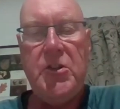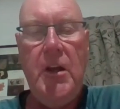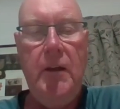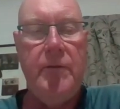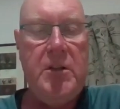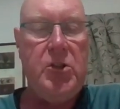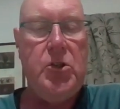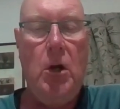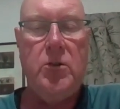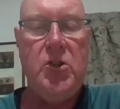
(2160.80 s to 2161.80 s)

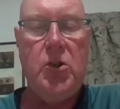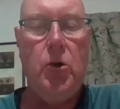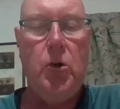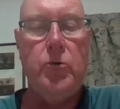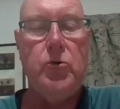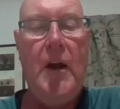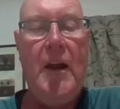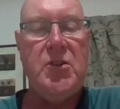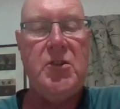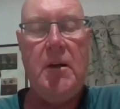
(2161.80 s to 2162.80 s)
Stevens-Johnson or
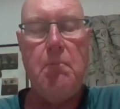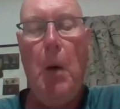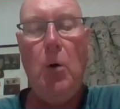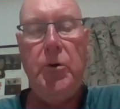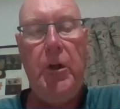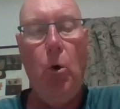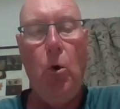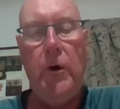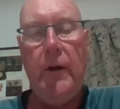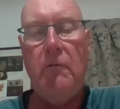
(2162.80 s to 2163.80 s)
Dress, and
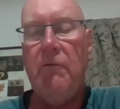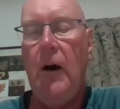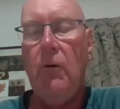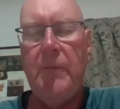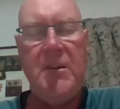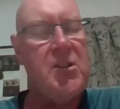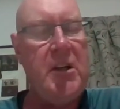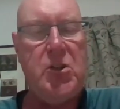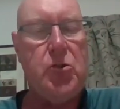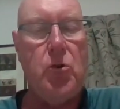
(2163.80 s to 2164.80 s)
multi-organ involvement is
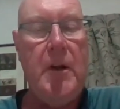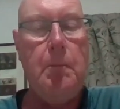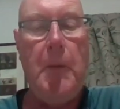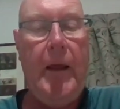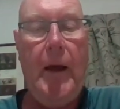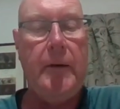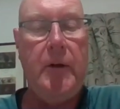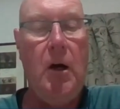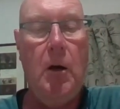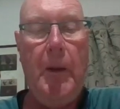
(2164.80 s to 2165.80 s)
extremely
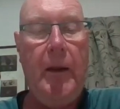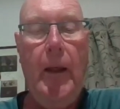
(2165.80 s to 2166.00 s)
uncommon.